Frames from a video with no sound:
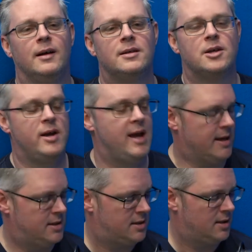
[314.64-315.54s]
So
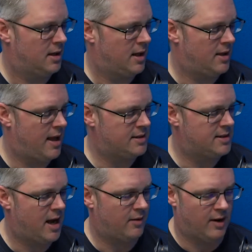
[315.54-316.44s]
yes, and that's
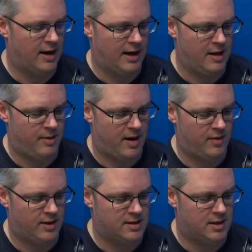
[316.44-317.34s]
that really. But
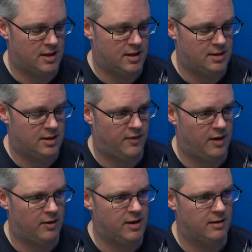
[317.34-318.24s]
everything's good. You
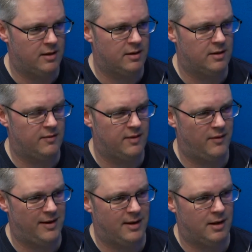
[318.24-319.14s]
feeling like you
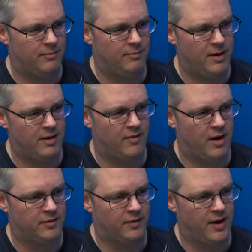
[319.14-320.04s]
feeling a bit of
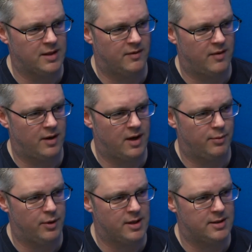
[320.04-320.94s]
after effect of having a
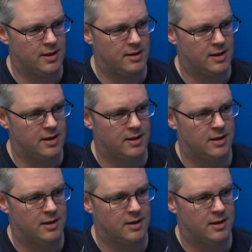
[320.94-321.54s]
couple yesterday, aren't you?